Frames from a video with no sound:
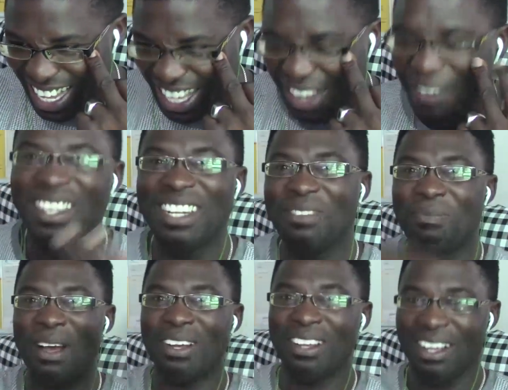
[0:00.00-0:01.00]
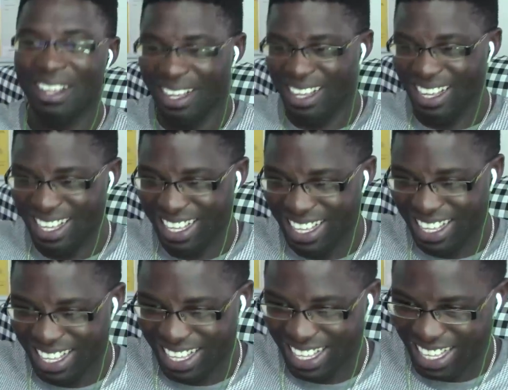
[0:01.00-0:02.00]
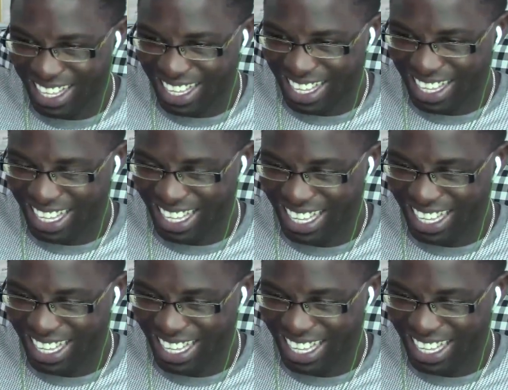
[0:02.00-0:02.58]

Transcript: You with the fuck? You fucking bitch. Yeah, hi.